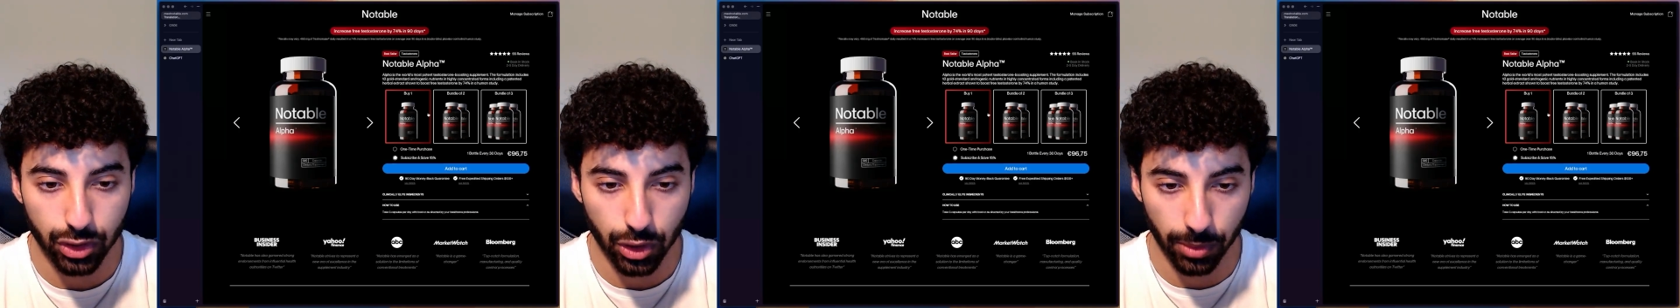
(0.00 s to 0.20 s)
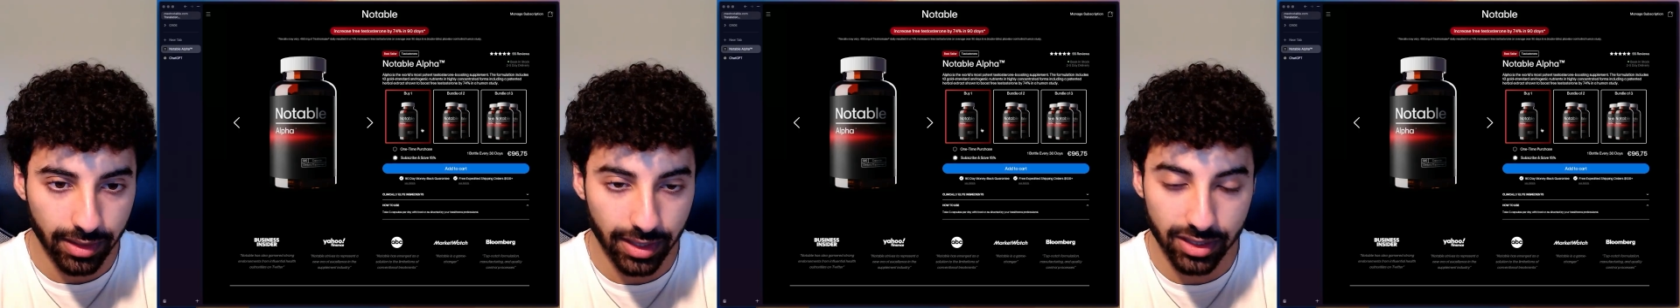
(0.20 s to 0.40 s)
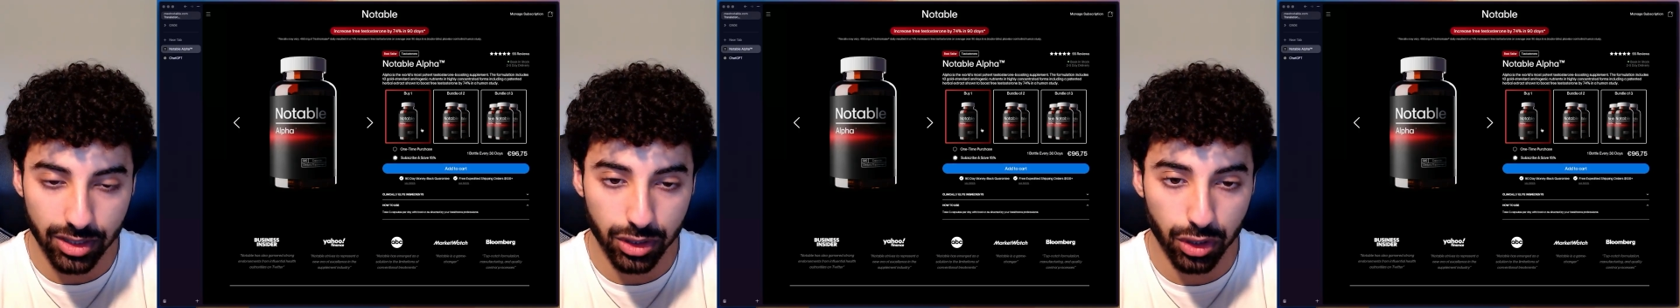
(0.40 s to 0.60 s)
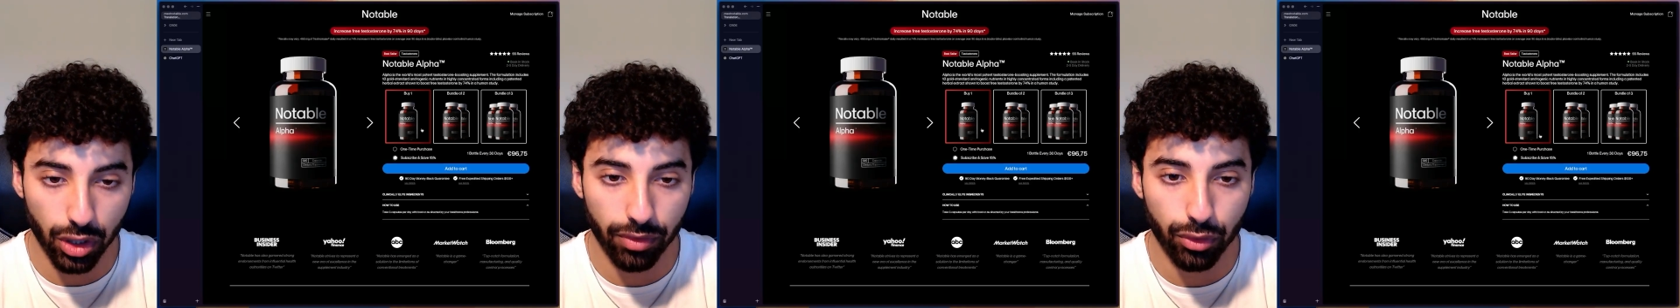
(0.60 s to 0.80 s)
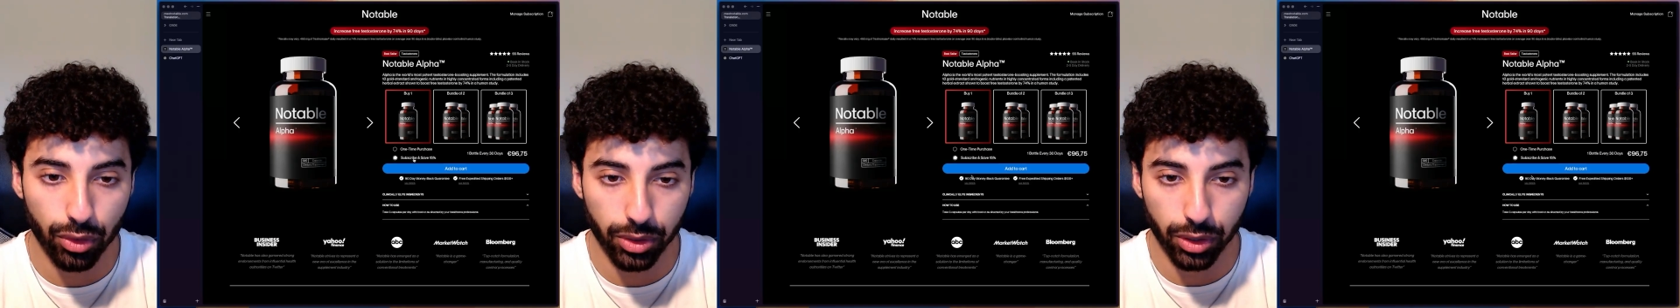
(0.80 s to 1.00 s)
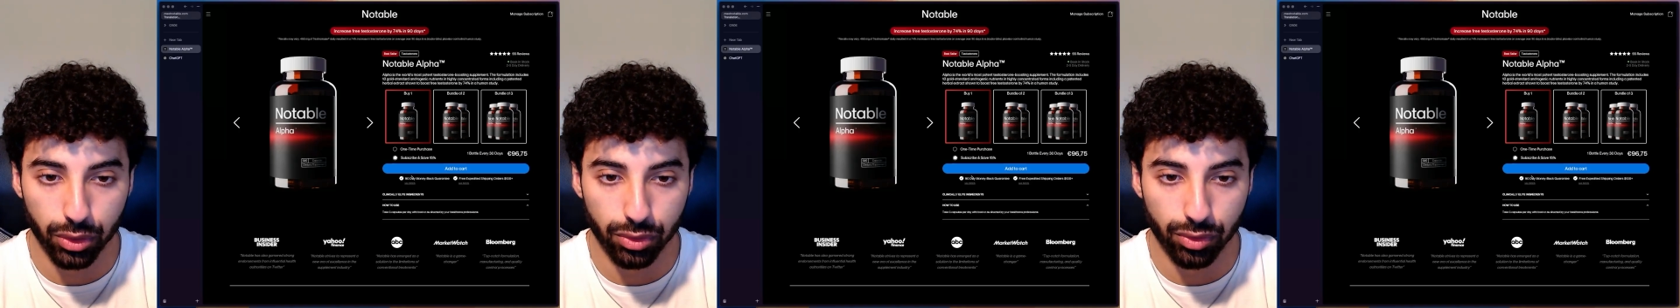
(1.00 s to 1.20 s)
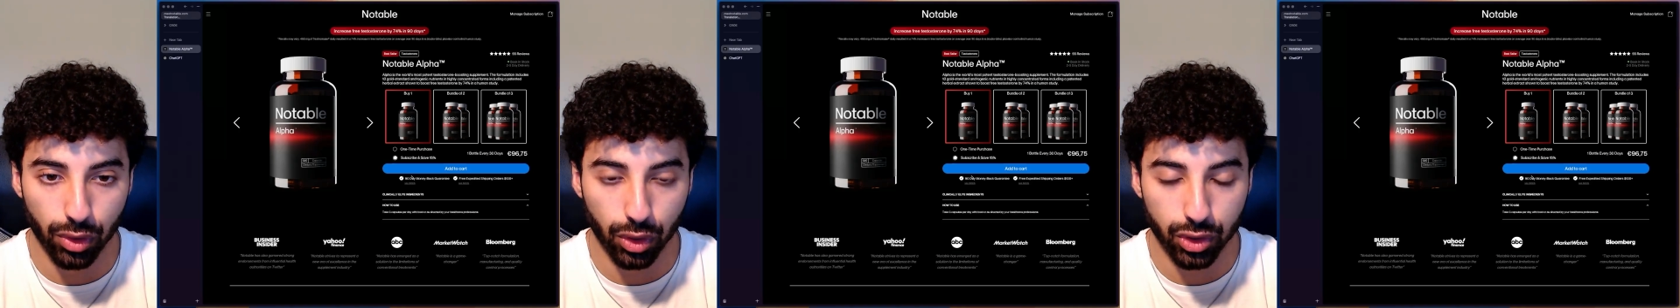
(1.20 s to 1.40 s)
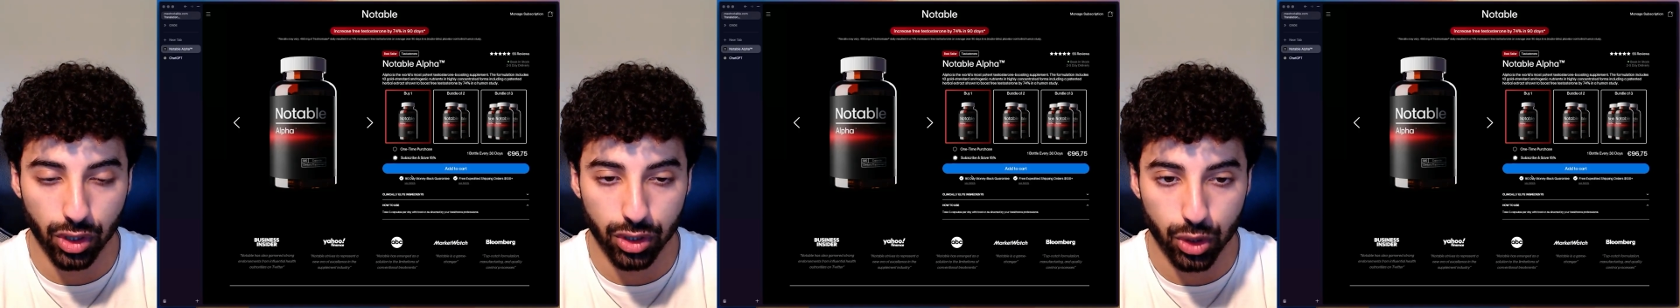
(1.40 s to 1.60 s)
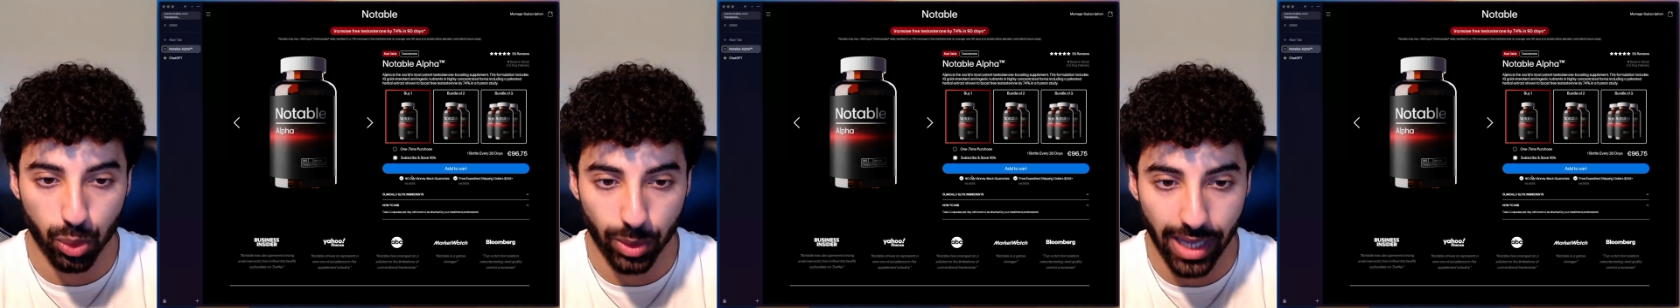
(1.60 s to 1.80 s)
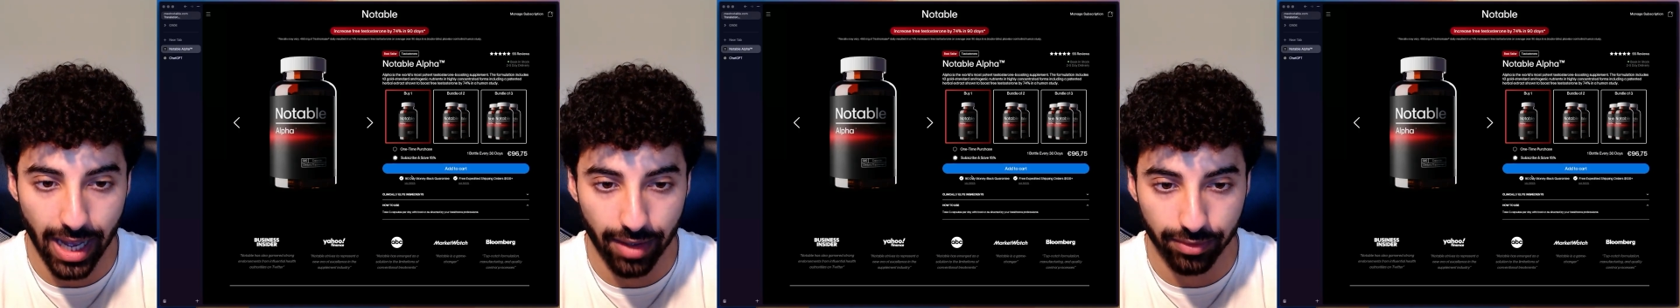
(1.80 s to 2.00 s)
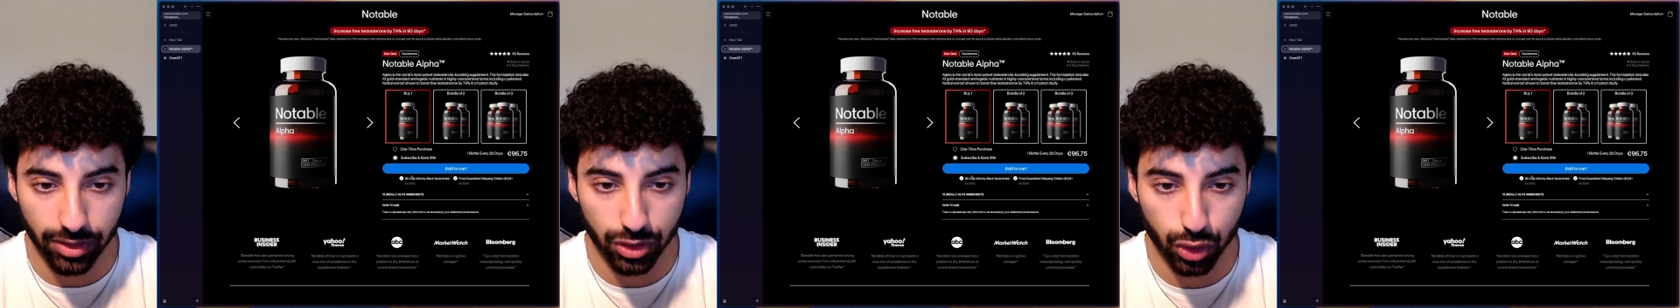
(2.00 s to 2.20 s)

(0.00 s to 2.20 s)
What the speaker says: So this is the offer we're going to focus on. So we have the